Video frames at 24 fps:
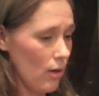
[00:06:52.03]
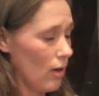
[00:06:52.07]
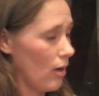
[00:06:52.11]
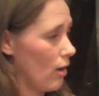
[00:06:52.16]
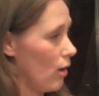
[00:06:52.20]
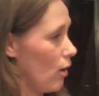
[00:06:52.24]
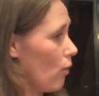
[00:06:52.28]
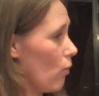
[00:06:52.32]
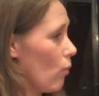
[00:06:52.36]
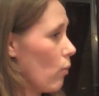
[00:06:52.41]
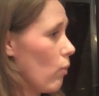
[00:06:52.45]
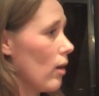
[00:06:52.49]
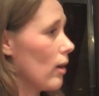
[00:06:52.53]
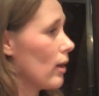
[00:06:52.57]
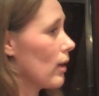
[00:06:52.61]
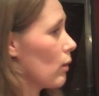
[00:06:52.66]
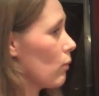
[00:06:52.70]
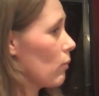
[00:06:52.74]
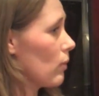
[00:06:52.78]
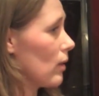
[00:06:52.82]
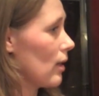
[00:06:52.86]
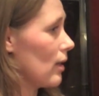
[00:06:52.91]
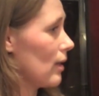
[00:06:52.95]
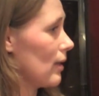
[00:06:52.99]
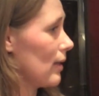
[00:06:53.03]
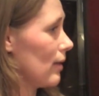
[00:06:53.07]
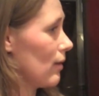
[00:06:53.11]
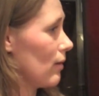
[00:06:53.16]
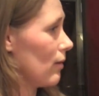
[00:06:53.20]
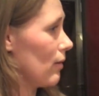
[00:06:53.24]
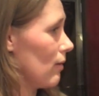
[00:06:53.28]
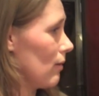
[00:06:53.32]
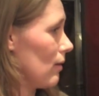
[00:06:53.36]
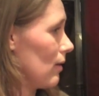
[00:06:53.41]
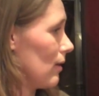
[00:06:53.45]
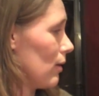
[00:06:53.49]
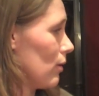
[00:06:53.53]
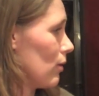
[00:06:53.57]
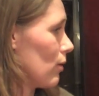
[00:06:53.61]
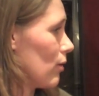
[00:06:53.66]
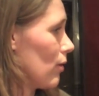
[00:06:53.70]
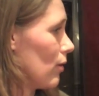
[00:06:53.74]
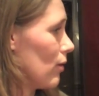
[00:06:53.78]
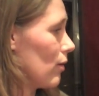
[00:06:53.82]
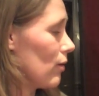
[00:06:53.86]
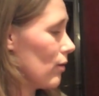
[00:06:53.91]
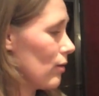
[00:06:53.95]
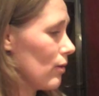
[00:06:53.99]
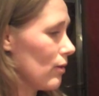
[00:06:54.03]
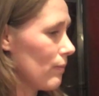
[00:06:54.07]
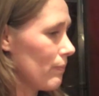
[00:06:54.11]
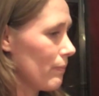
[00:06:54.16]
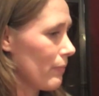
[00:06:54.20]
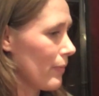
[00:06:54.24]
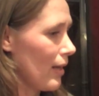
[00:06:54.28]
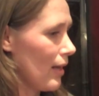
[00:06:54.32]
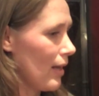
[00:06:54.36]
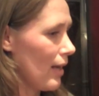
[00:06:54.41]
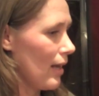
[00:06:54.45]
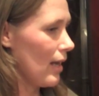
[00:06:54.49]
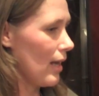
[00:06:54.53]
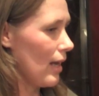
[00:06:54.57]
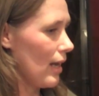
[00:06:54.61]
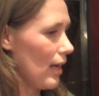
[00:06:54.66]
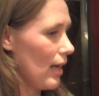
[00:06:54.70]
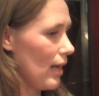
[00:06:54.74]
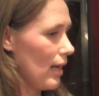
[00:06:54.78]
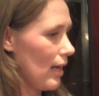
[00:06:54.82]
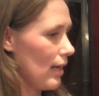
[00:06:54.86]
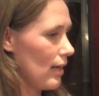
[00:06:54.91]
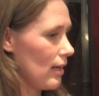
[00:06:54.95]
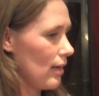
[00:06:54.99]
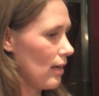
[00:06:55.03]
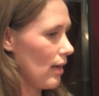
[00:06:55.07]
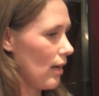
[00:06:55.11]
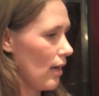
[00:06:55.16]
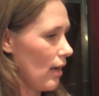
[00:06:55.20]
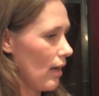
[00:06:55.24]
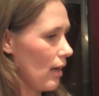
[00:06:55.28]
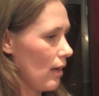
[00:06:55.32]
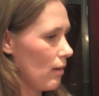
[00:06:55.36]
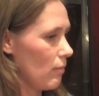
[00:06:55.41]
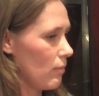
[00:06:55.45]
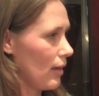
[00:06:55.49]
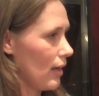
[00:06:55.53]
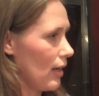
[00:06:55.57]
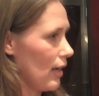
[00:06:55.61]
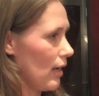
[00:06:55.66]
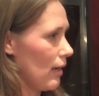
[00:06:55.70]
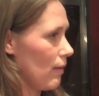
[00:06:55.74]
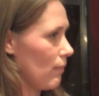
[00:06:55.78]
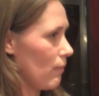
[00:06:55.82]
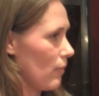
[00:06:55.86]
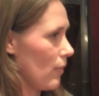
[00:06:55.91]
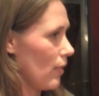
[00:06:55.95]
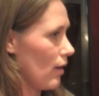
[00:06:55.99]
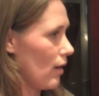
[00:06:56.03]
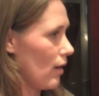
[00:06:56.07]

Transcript: walking with a little girl, and I became